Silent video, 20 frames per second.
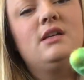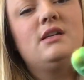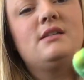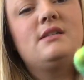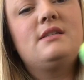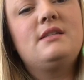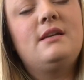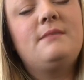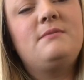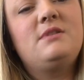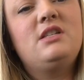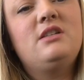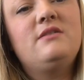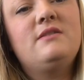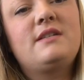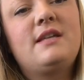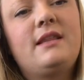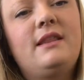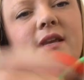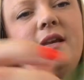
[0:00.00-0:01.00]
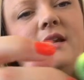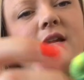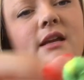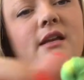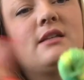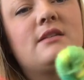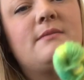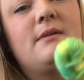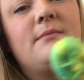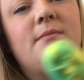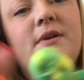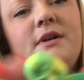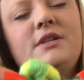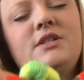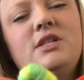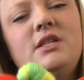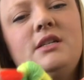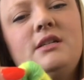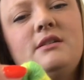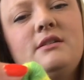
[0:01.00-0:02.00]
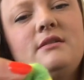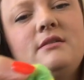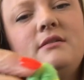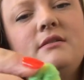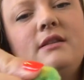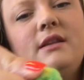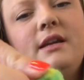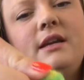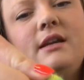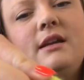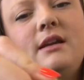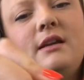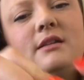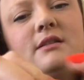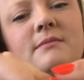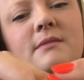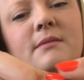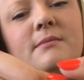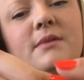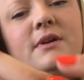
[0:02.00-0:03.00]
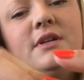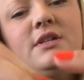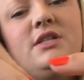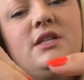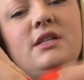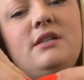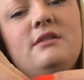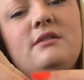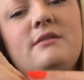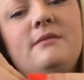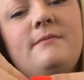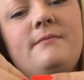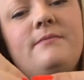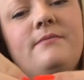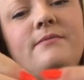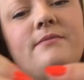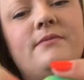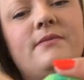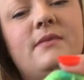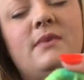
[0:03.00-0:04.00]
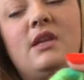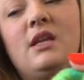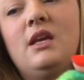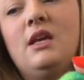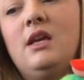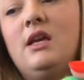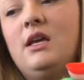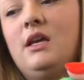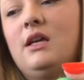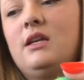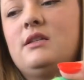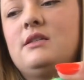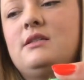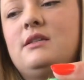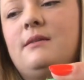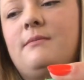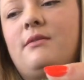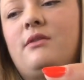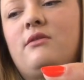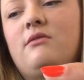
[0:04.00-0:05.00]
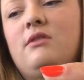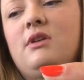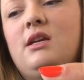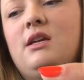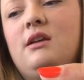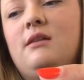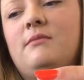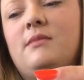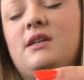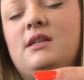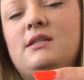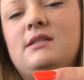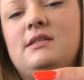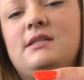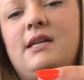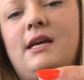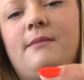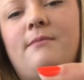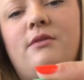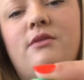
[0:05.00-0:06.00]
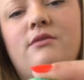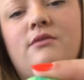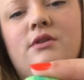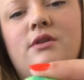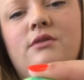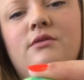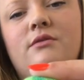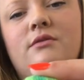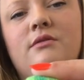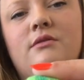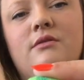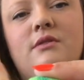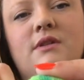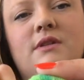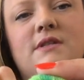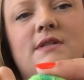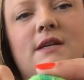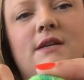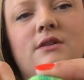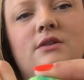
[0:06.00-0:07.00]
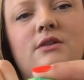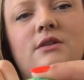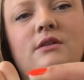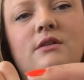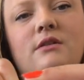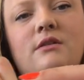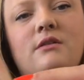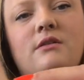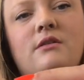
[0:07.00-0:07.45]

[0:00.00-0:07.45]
Step 2 is I lay it against my project, lay it against my project. And step 3, I'm going to stab through the center.